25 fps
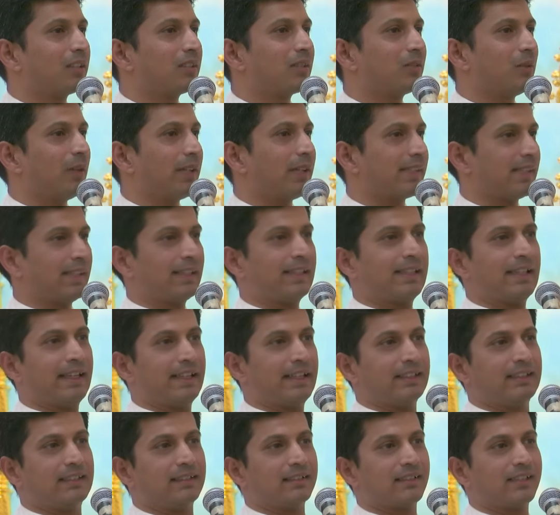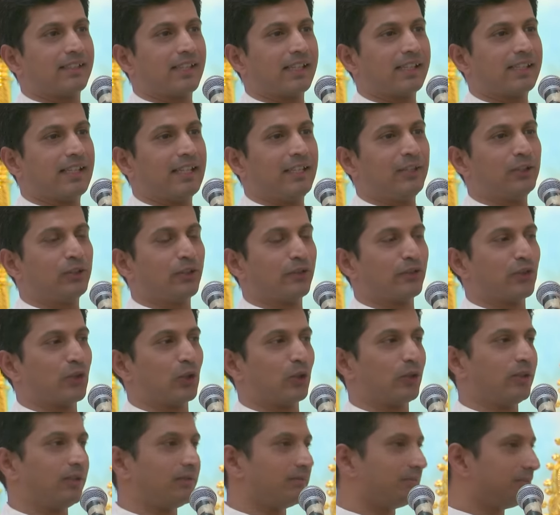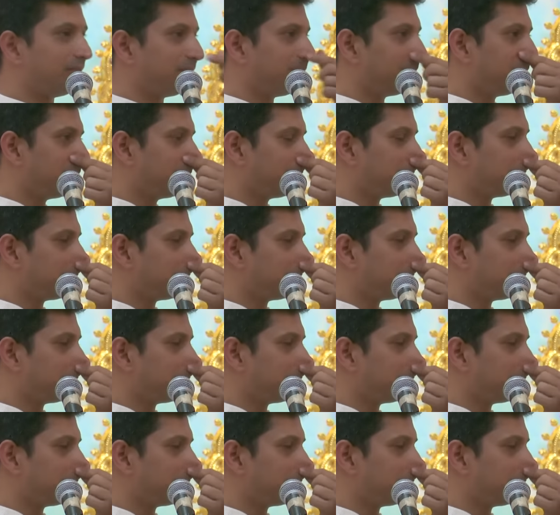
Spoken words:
So as I said, 16th of June,